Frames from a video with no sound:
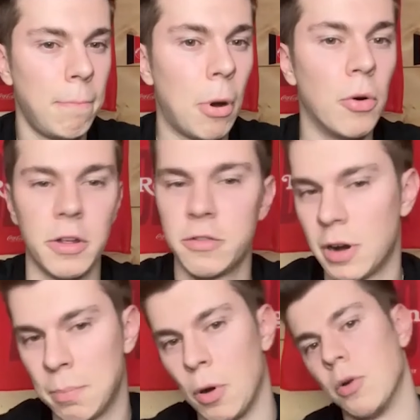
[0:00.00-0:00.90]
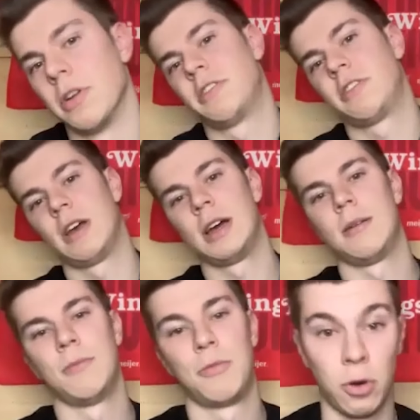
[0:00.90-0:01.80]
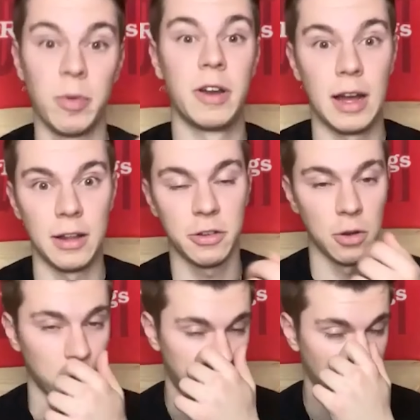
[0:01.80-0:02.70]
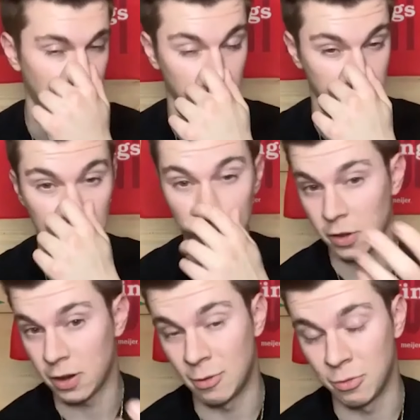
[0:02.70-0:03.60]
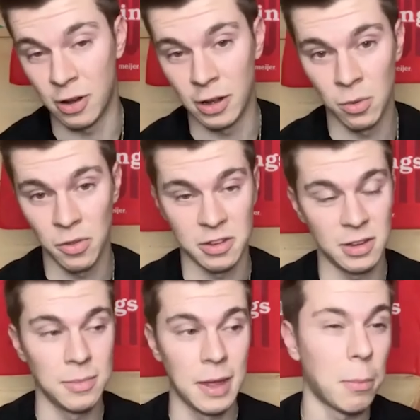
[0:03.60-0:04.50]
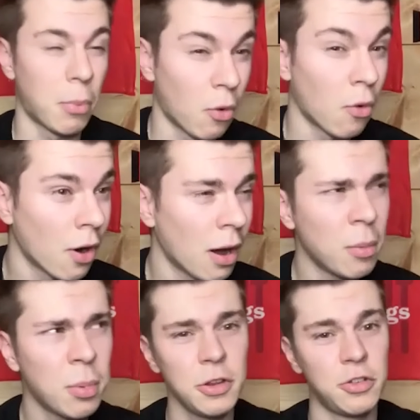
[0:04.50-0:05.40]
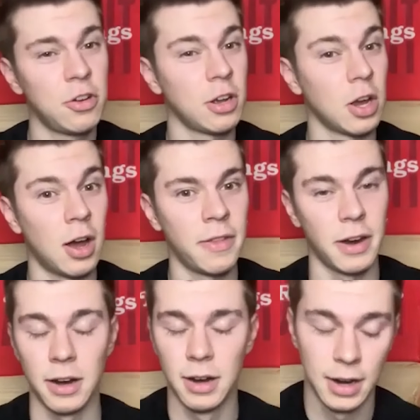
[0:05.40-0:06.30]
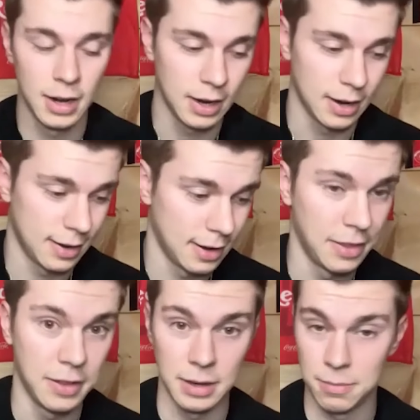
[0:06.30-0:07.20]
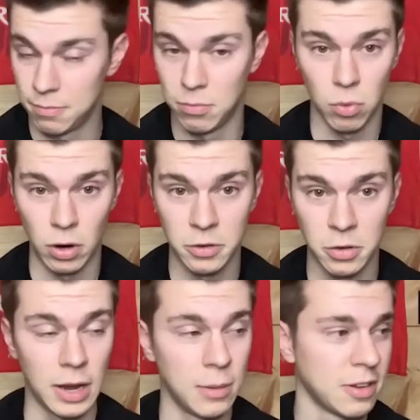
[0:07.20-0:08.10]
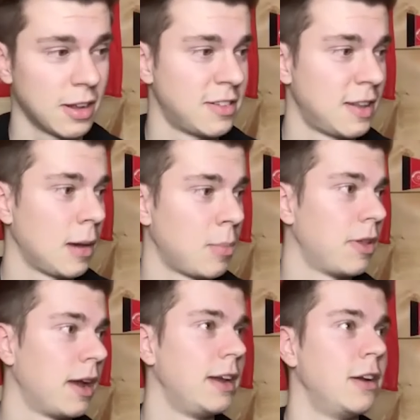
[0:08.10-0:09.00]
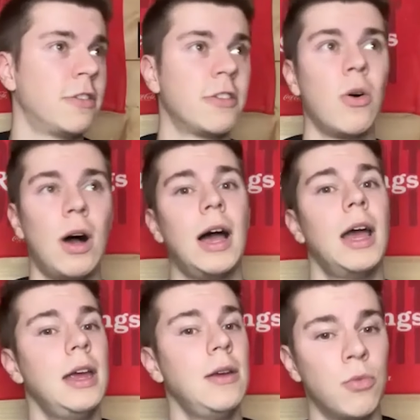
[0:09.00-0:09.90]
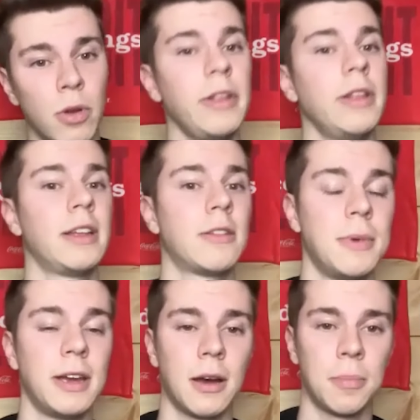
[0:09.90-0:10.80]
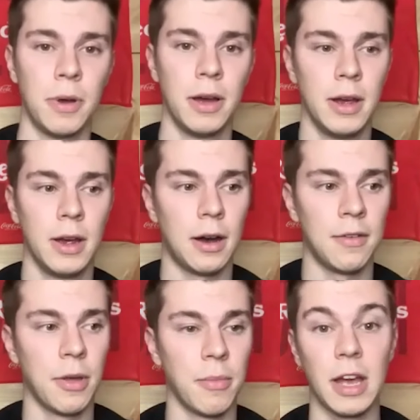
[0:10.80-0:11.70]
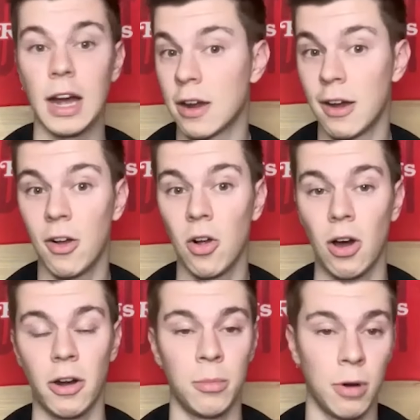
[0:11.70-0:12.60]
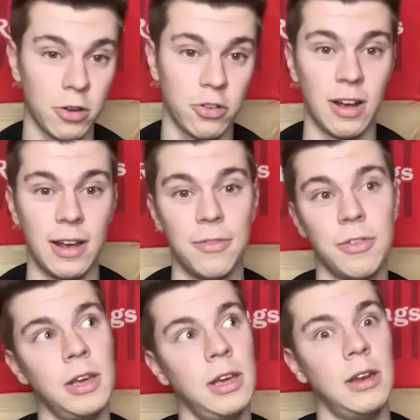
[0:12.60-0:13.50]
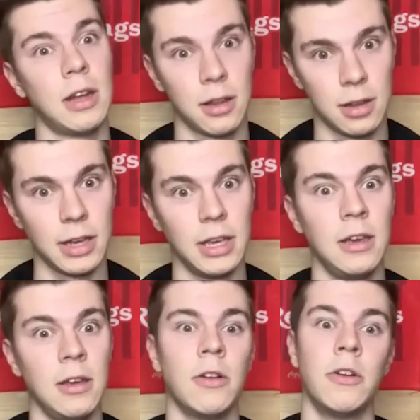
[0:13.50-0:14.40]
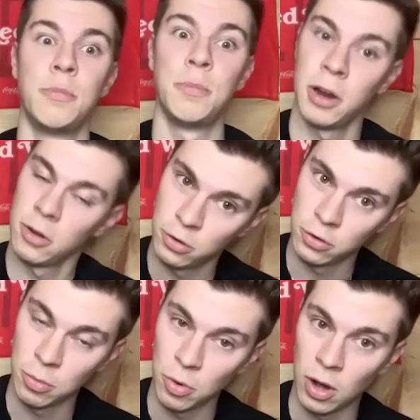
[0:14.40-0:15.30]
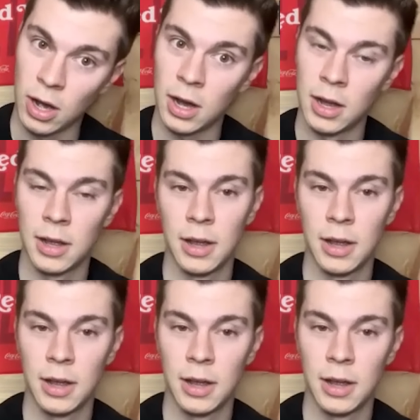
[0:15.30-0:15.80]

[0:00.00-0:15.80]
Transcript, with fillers: Bonus, Rick Bonus, um, former Dallas coach. He took them to the Cup final with a team that probably shouldn't have gone there, uh, and they won two games against Tampa that year. So I really like the makeup of them. They got Kyle Connor, Mark Scheifele, Nikolai right. Ehlers, Pierre-Luc Dubois.